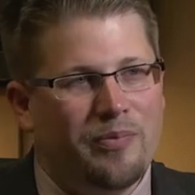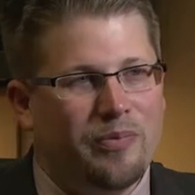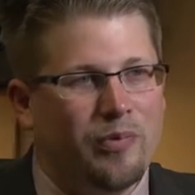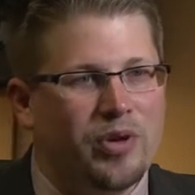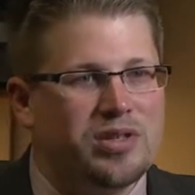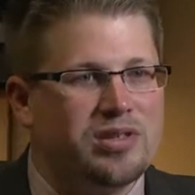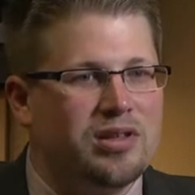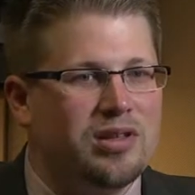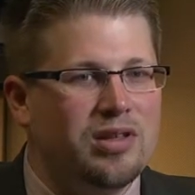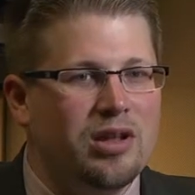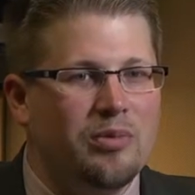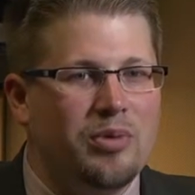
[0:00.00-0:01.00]
What's a
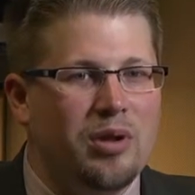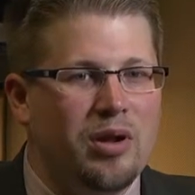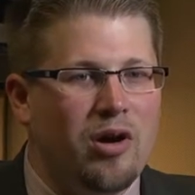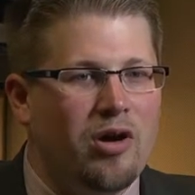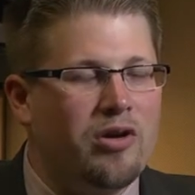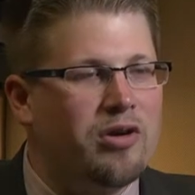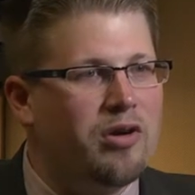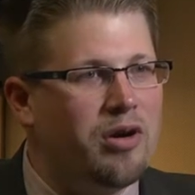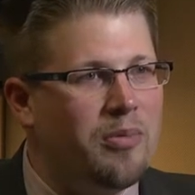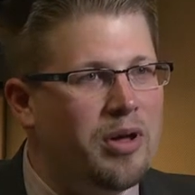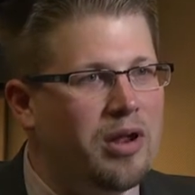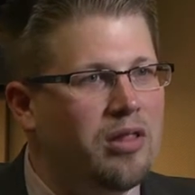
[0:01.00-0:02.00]
little bit harder
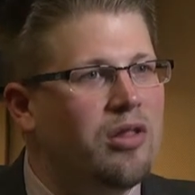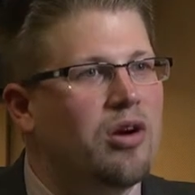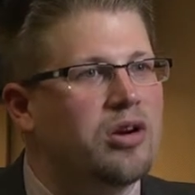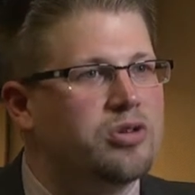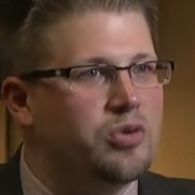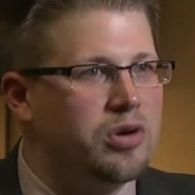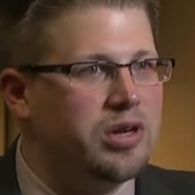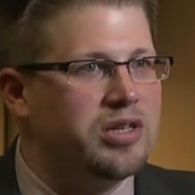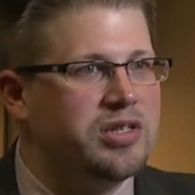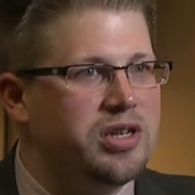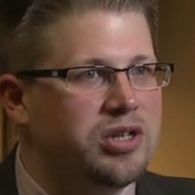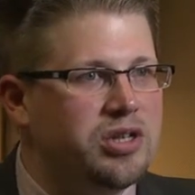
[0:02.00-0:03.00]
about a large
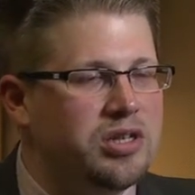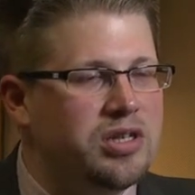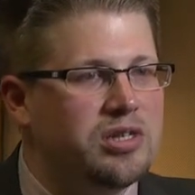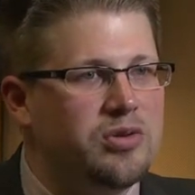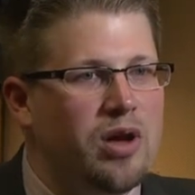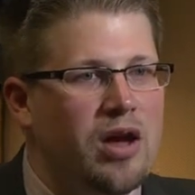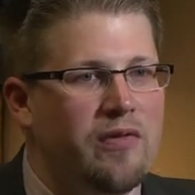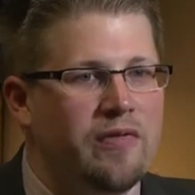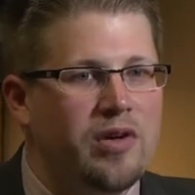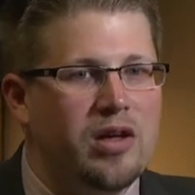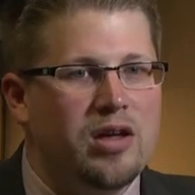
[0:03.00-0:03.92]
organization is you have